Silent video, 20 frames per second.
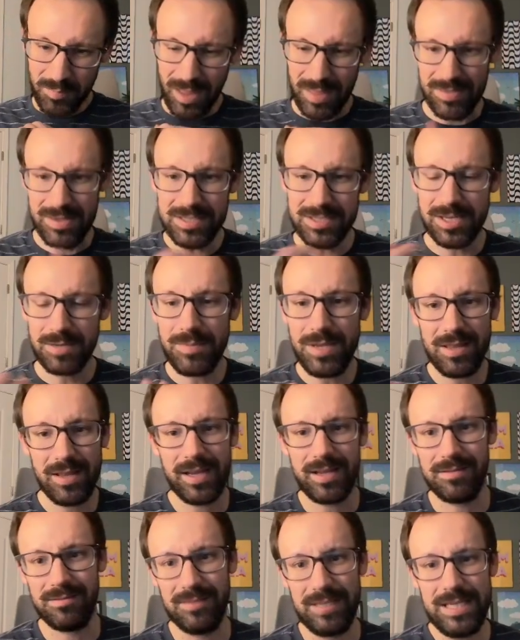This to me
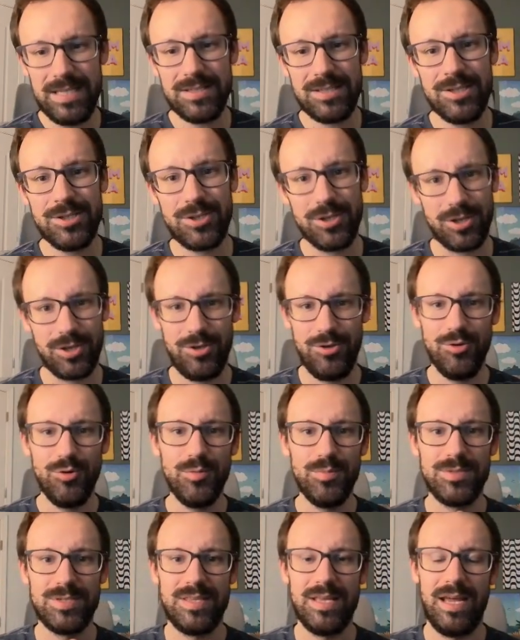like leans into
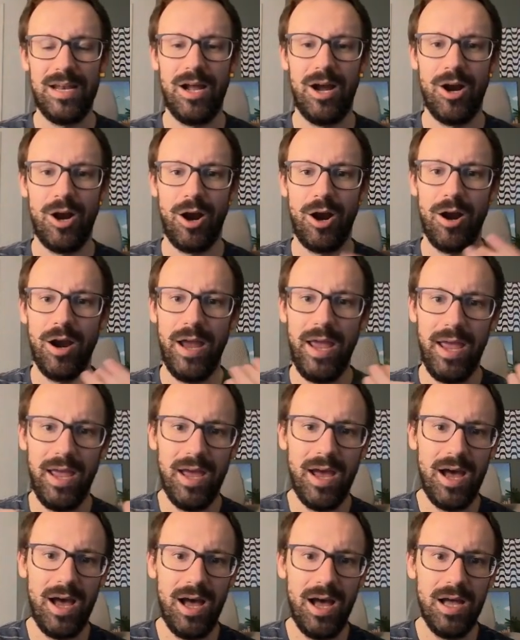cubes that are
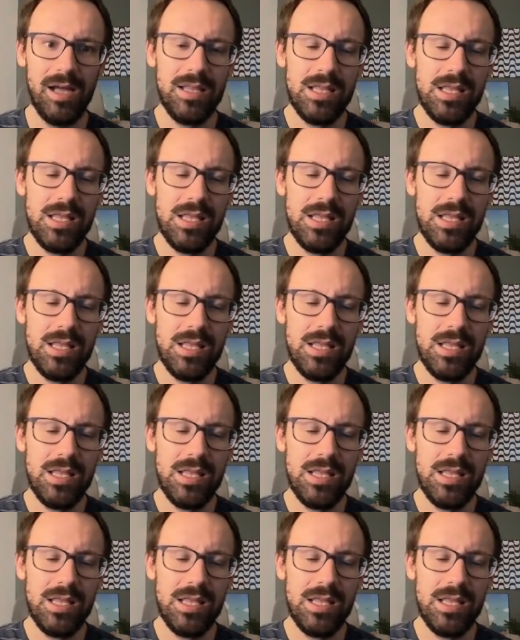a